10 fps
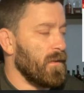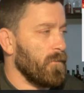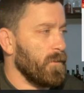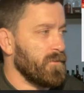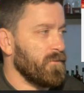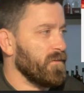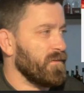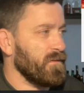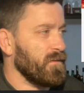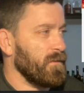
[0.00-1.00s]
which was
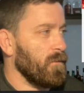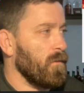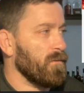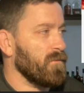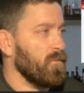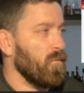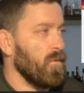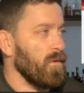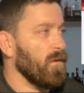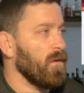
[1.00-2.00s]
just an awesome
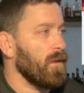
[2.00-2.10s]
war.